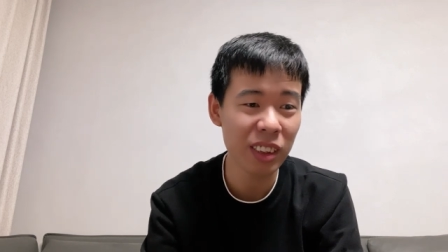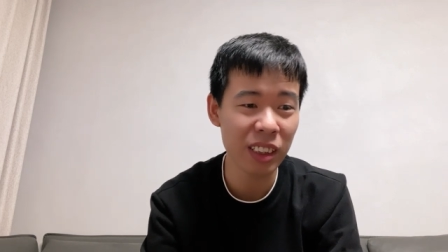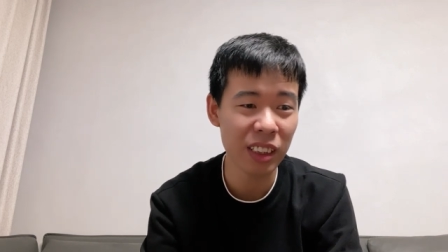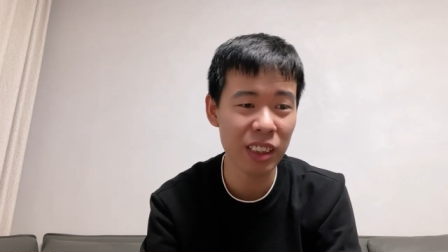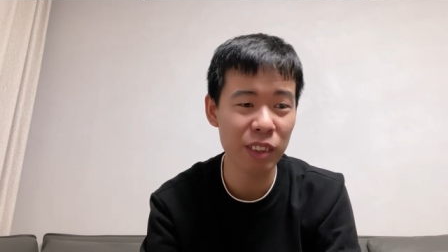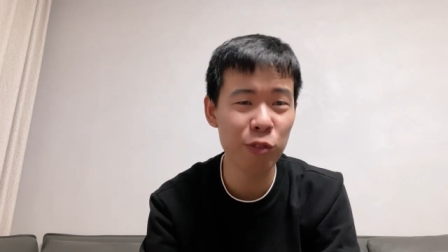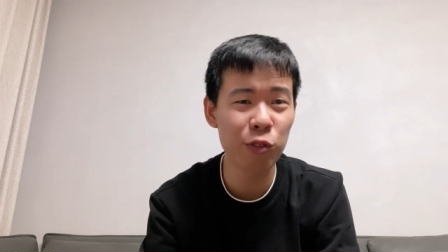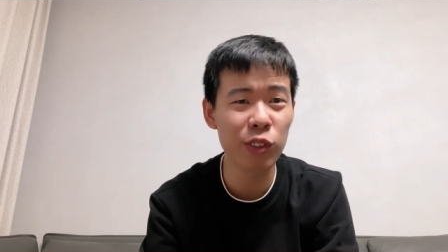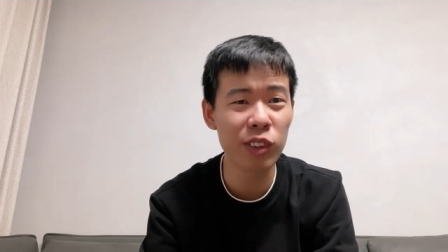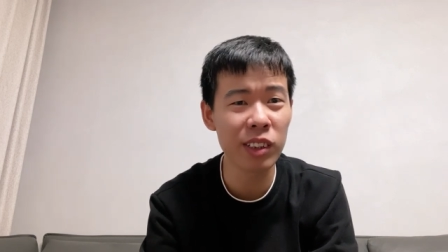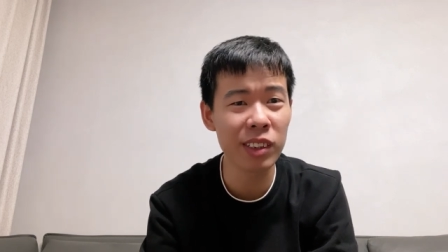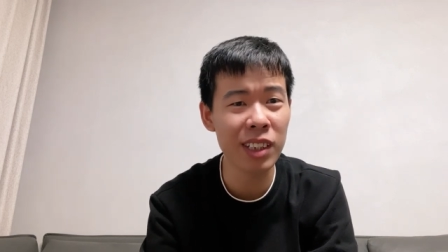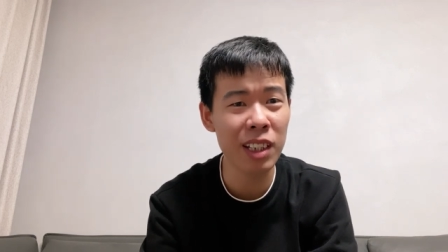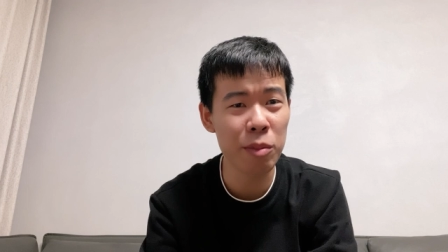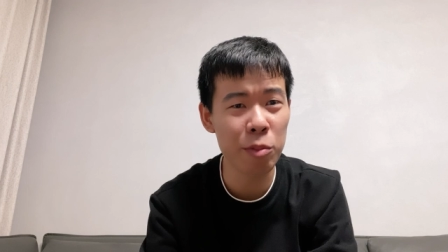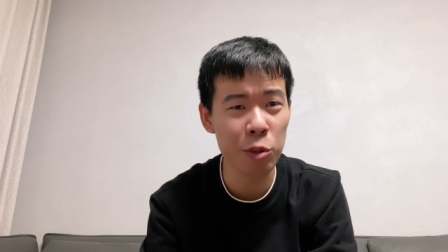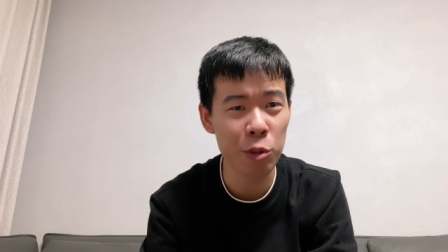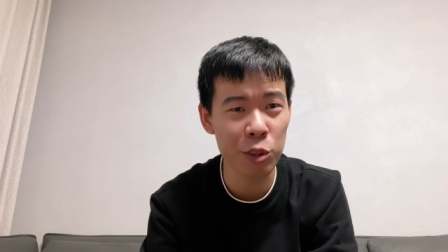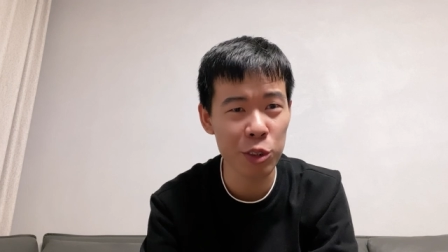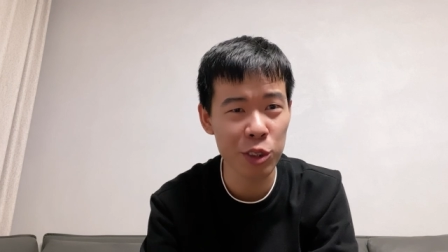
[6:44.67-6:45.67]
If the
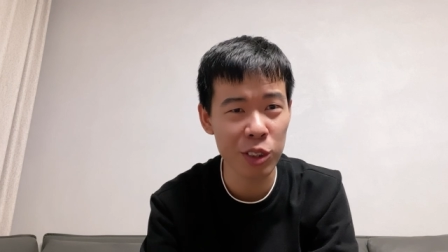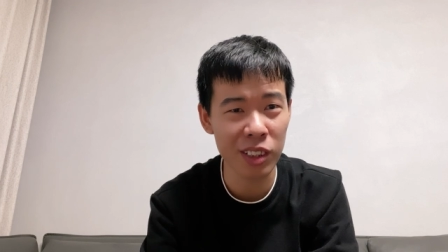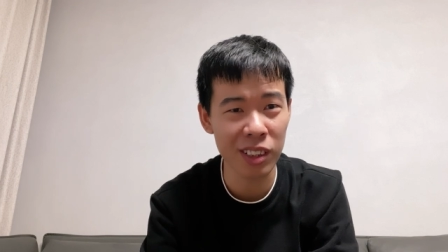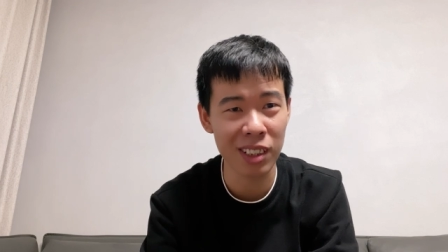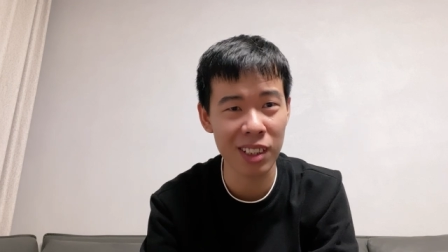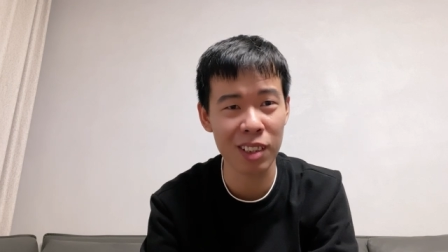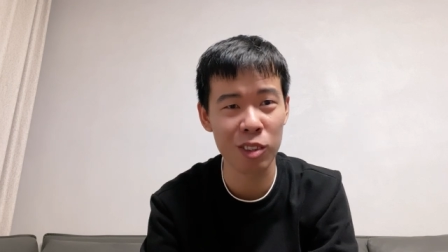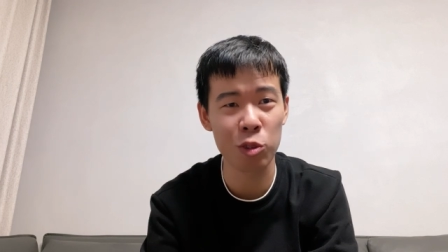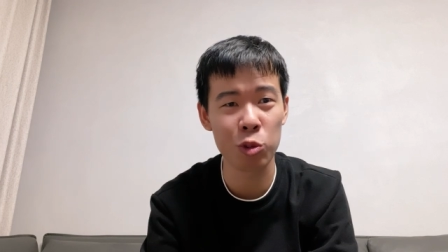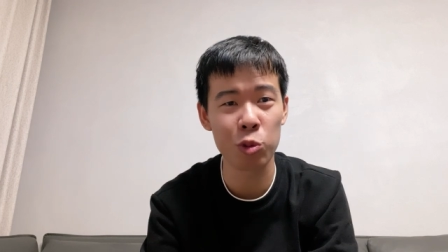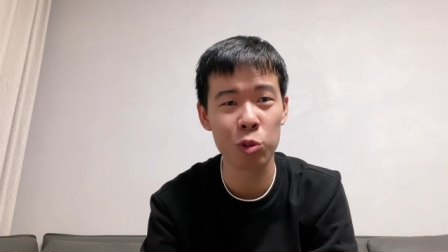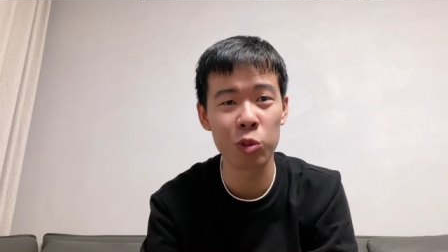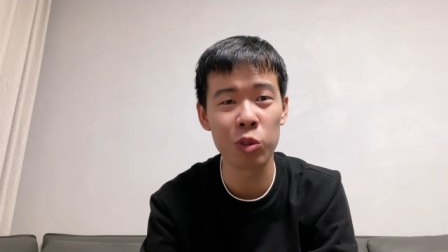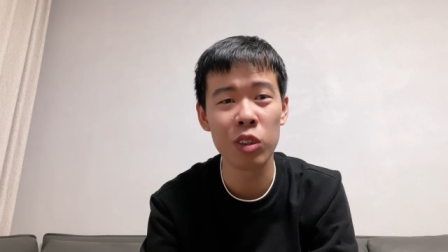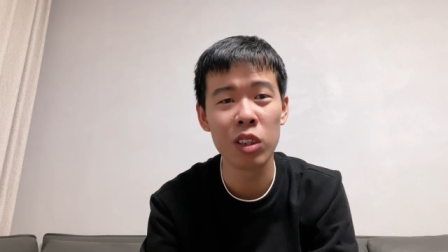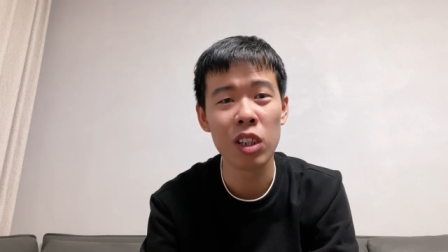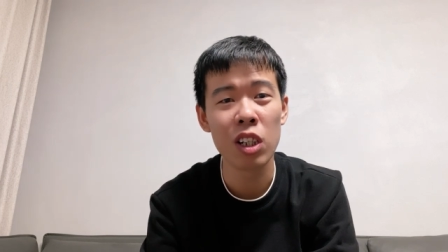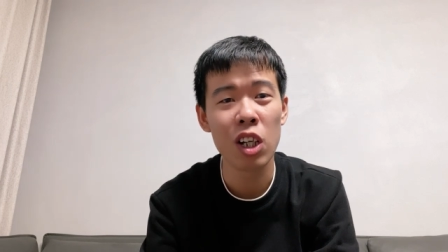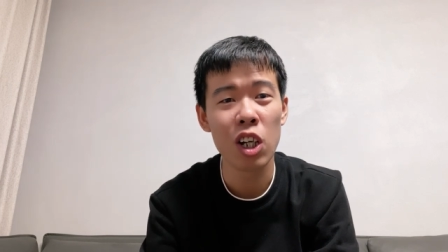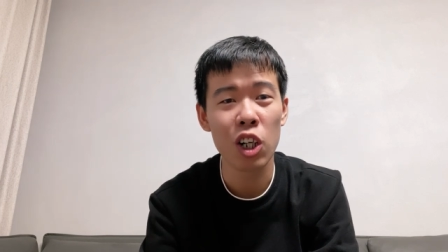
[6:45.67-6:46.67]
temperature are too
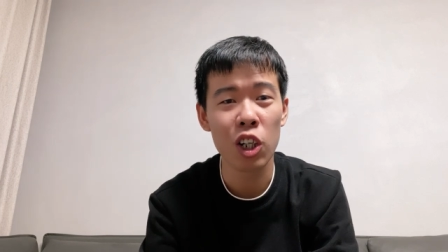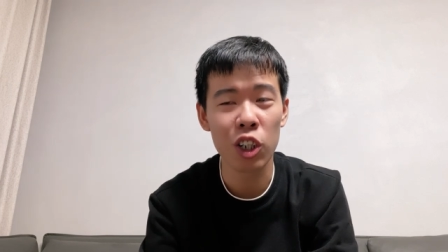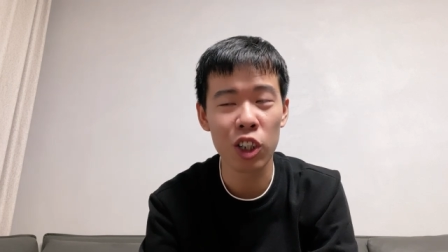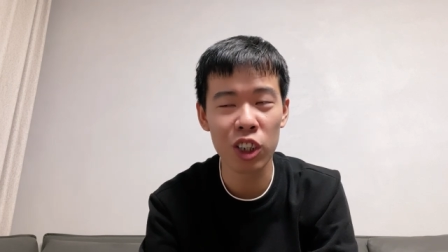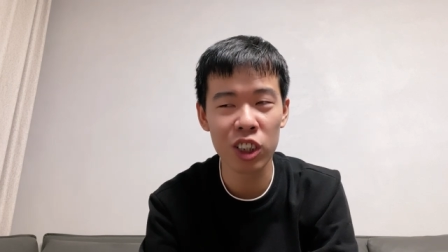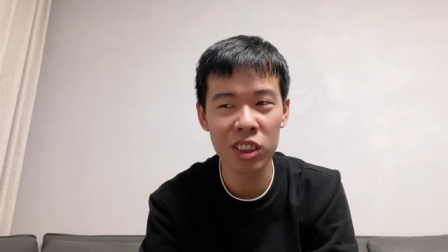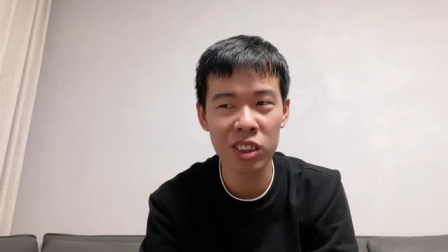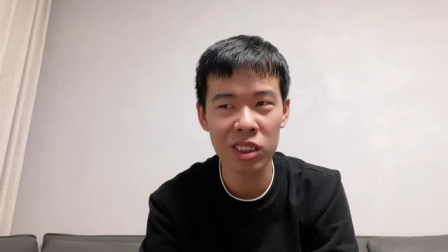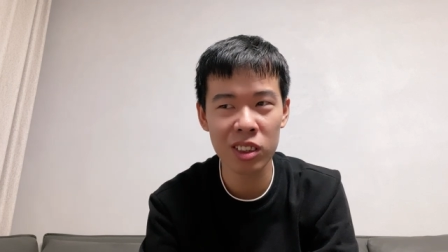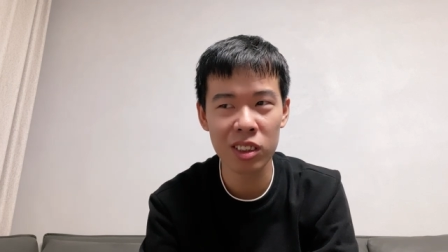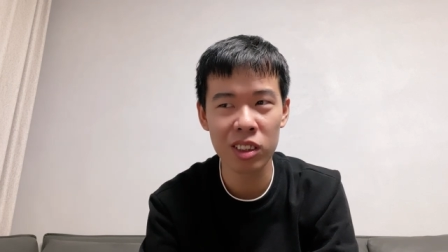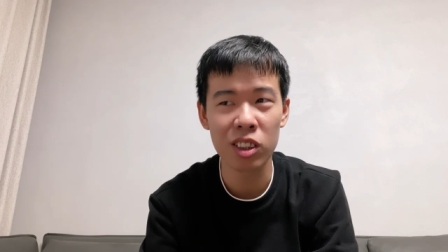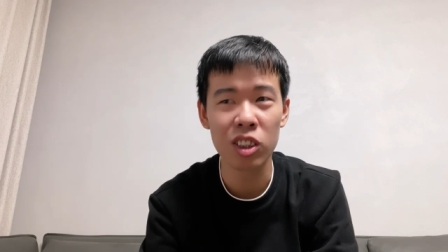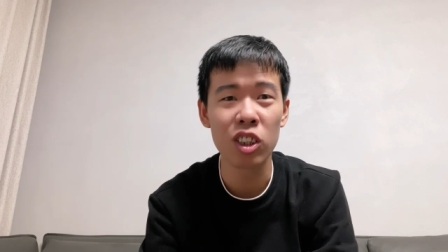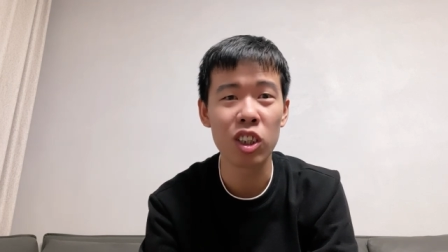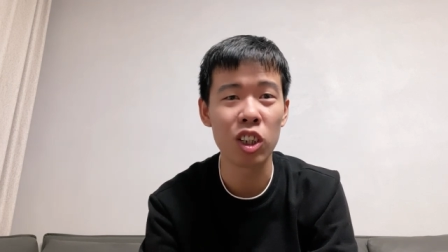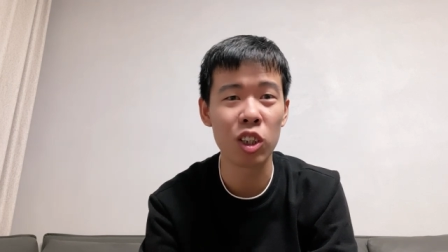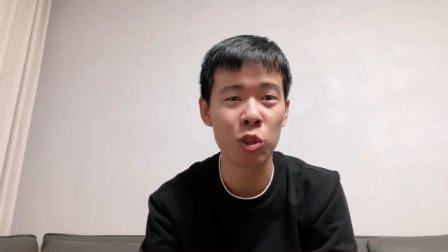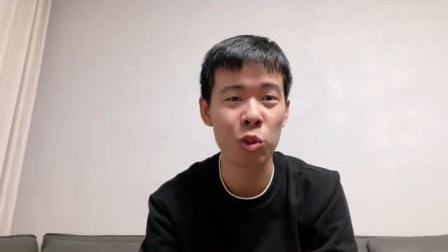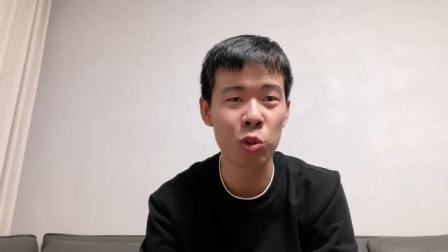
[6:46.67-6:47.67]
hot
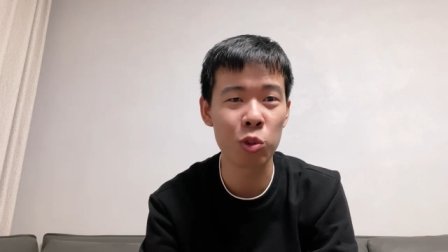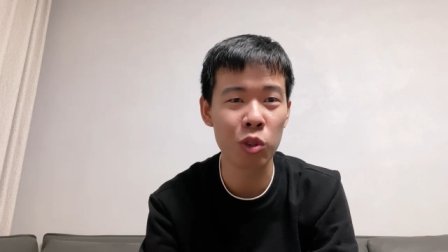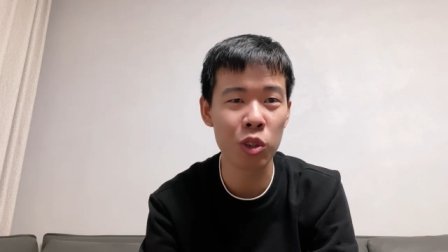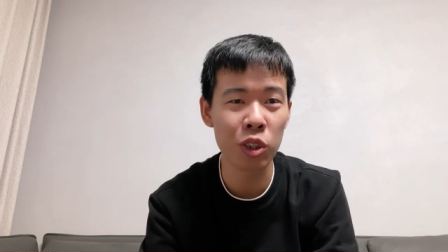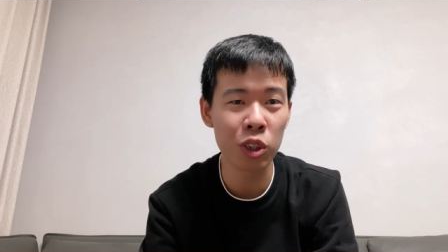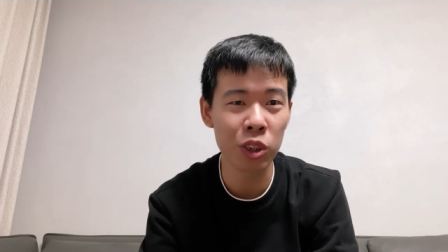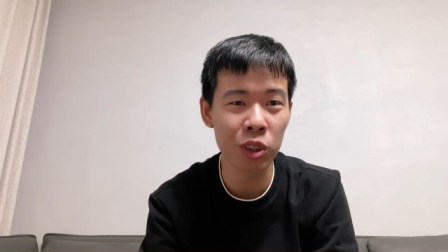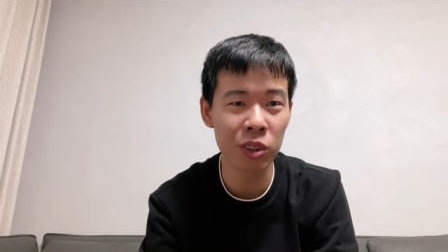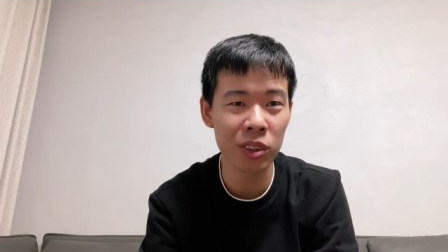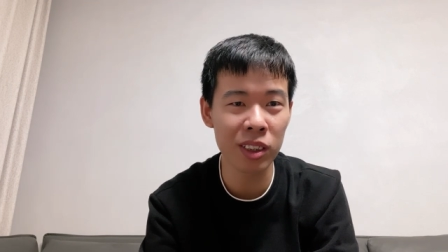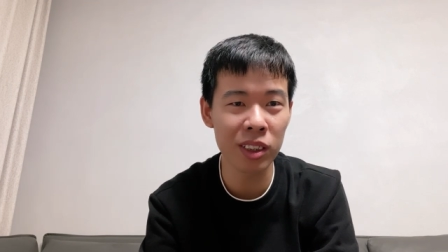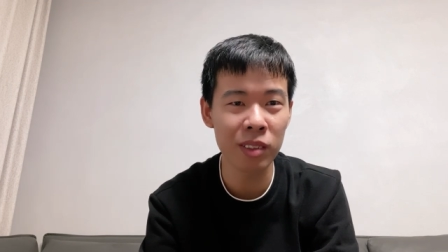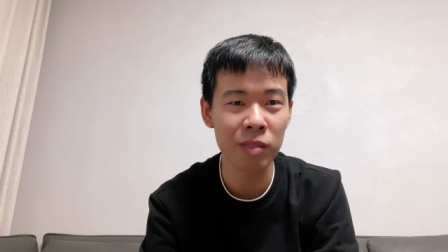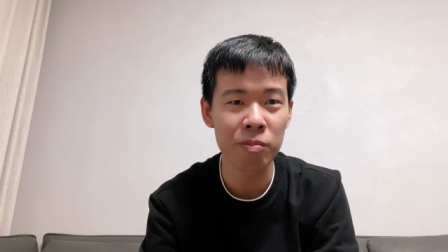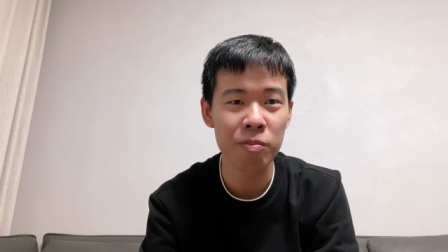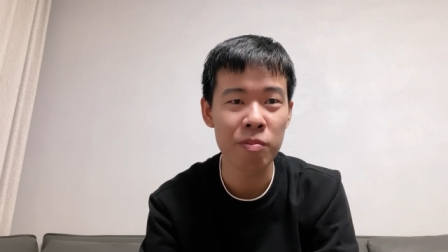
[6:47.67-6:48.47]
or too cold,